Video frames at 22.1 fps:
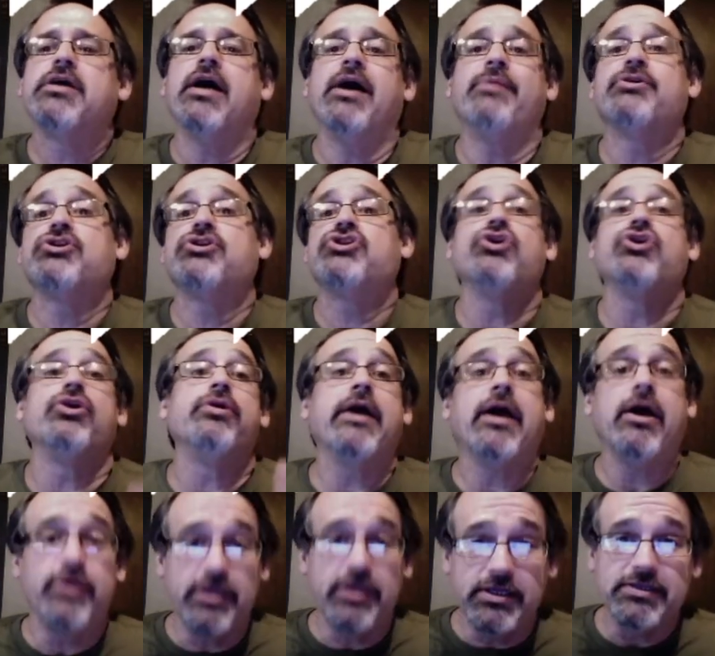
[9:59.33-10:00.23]
I'm going to show you
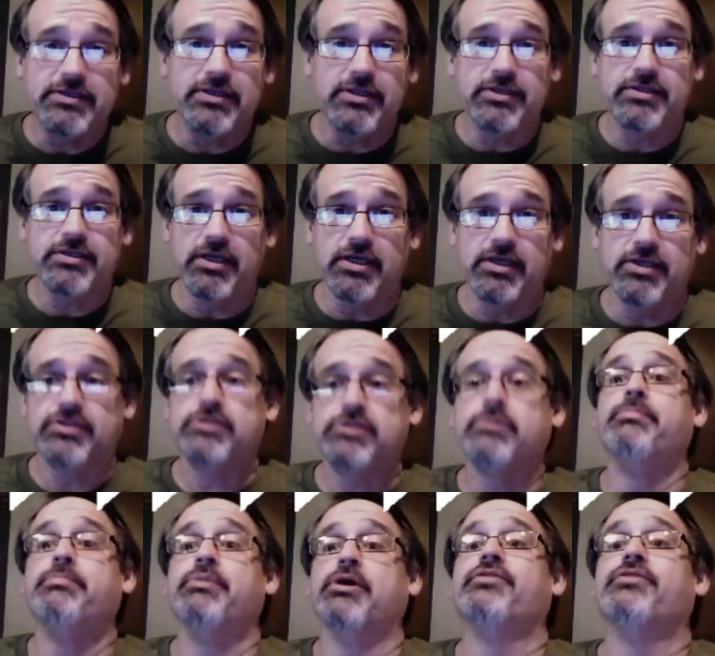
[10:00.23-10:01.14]
how easy this is to
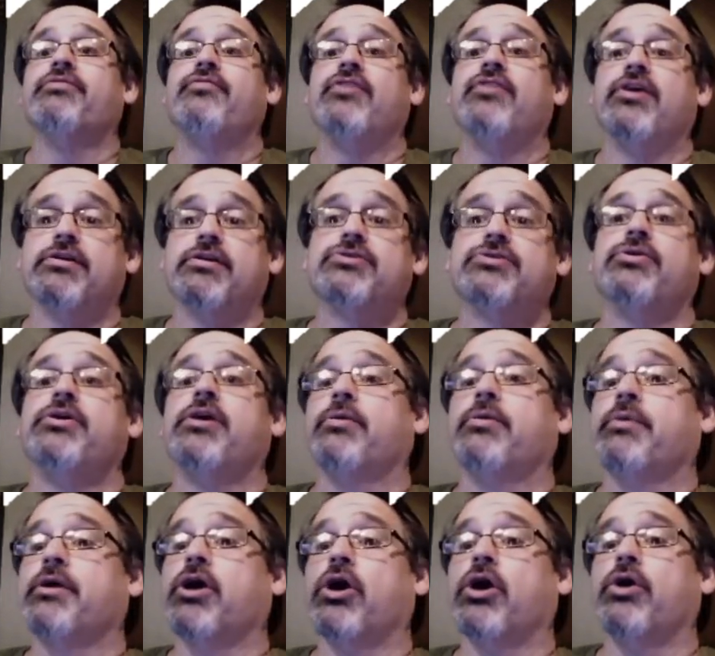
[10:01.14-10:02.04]
build a funnel. So here
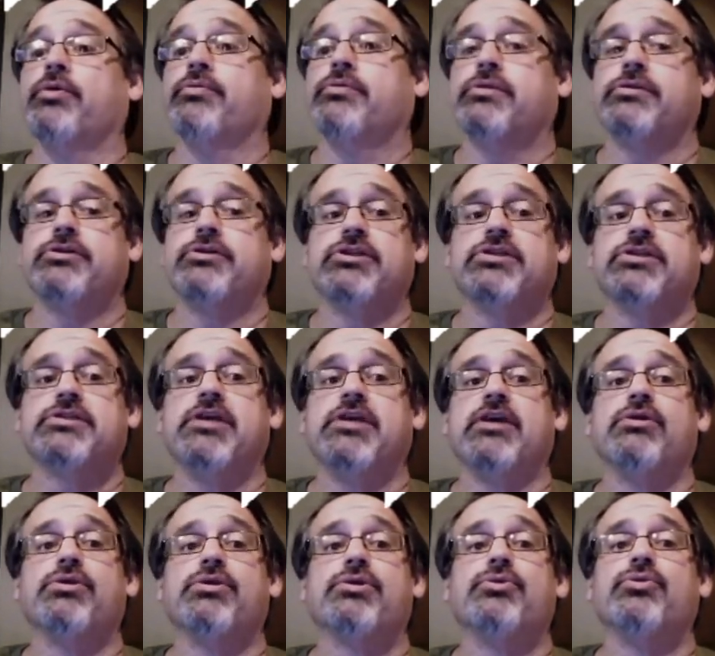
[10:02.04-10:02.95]
we go. Just take
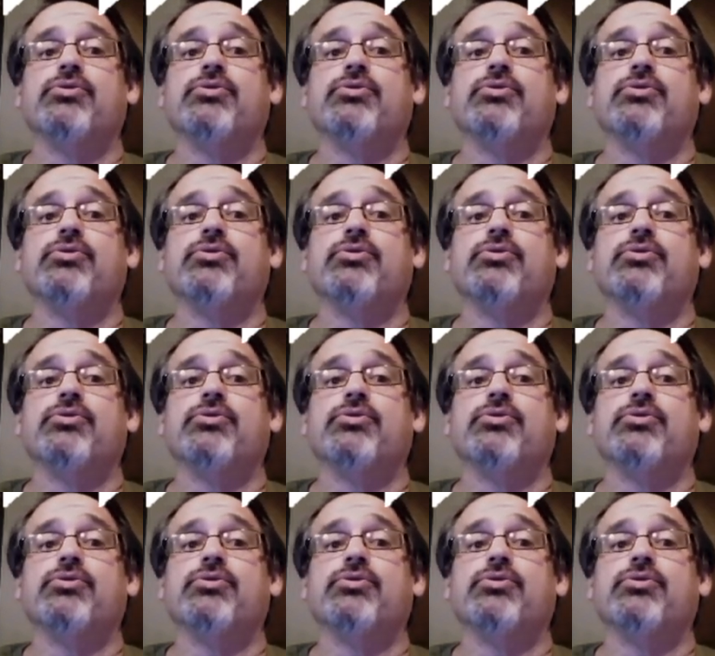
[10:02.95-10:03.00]
you through the